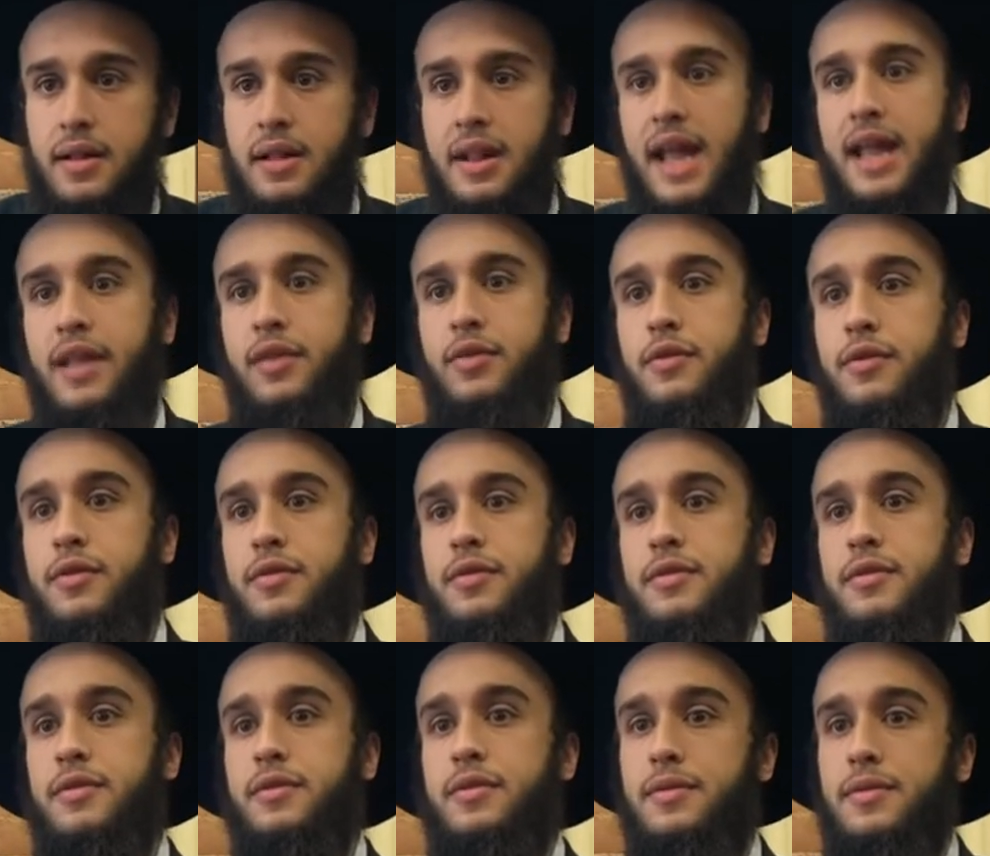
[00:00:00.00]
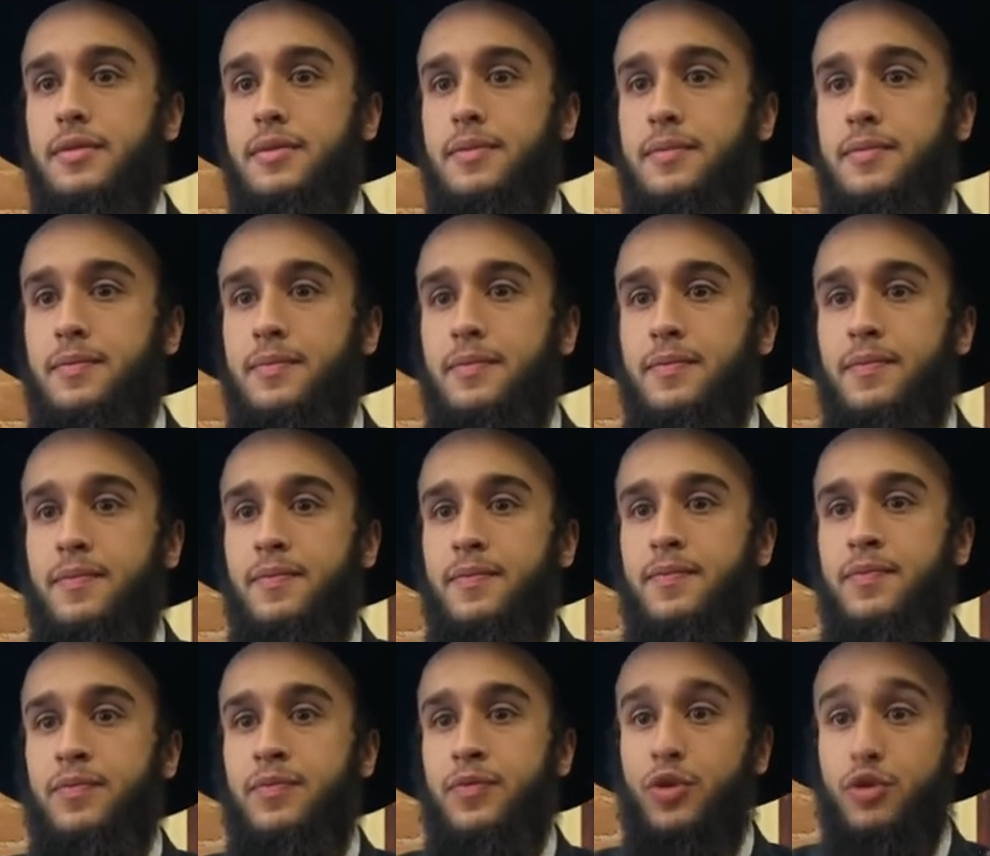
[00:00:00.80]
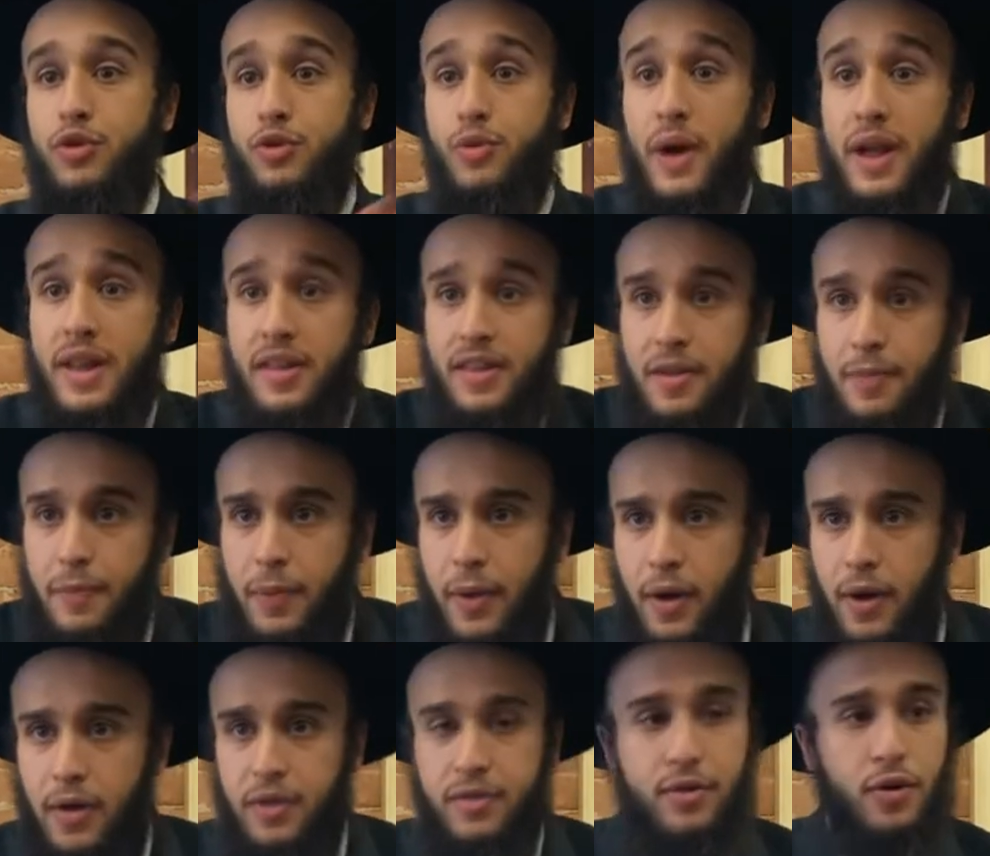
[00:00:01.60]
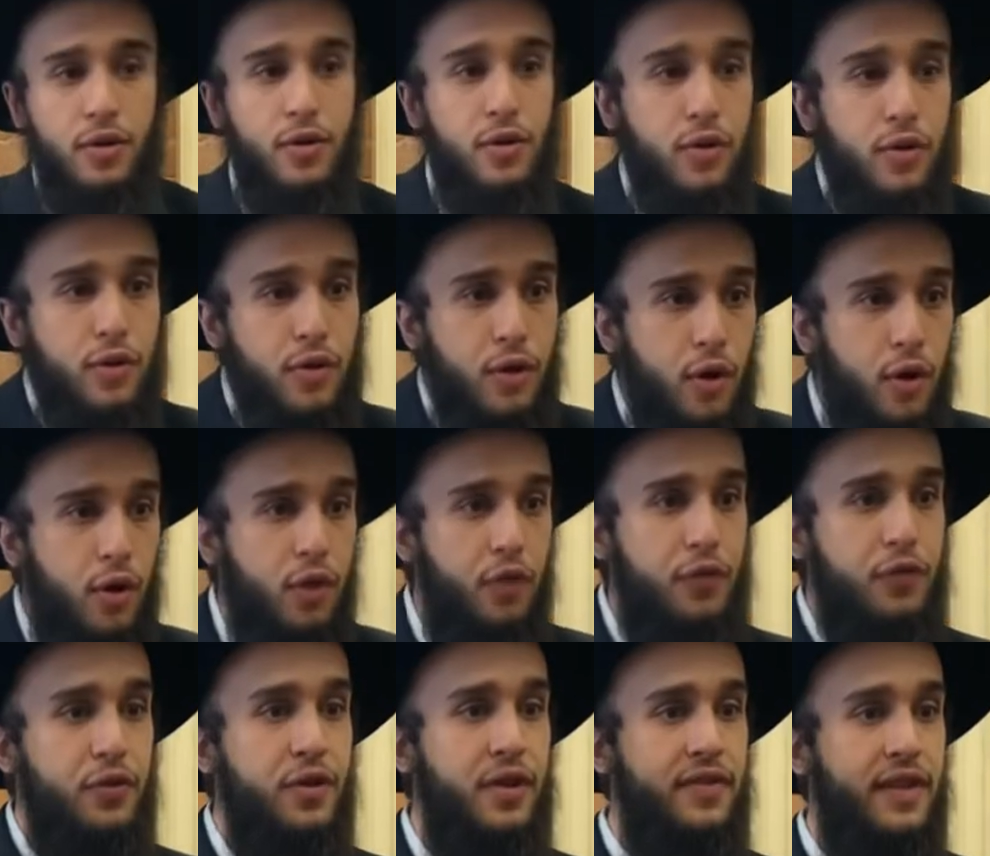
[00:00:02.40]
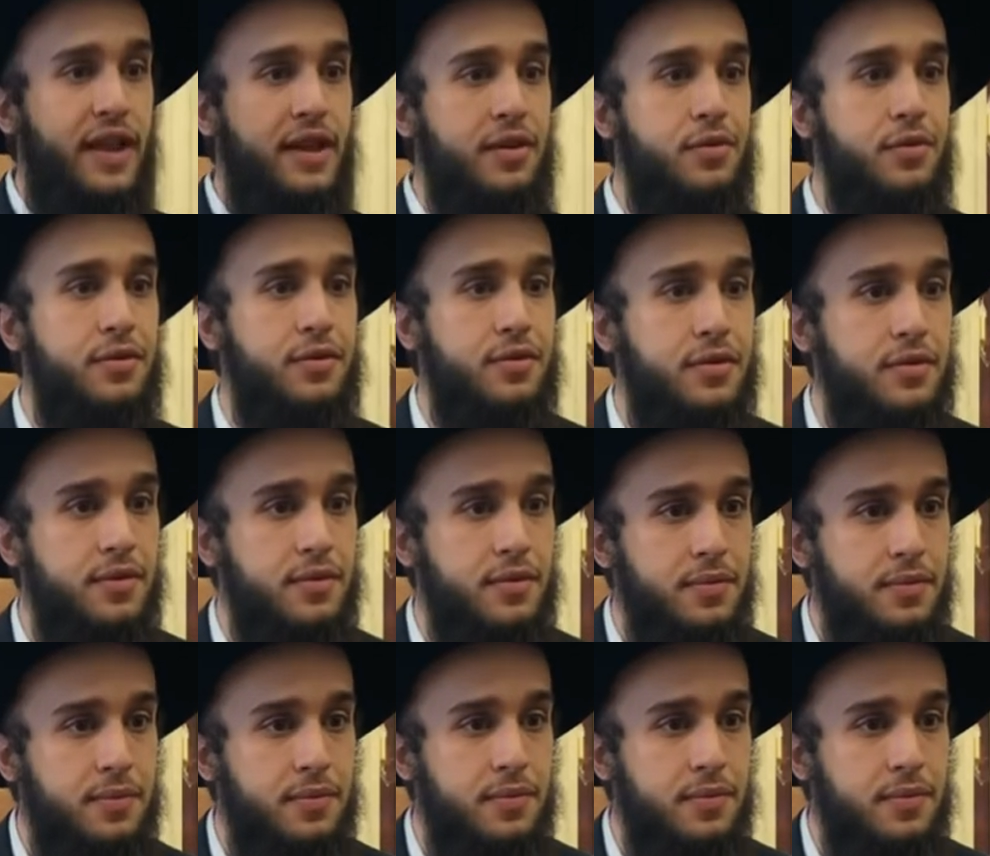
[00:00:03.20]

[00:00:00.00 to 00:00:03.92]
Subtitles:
Lentils. 20 bowls, they're all full of lentils.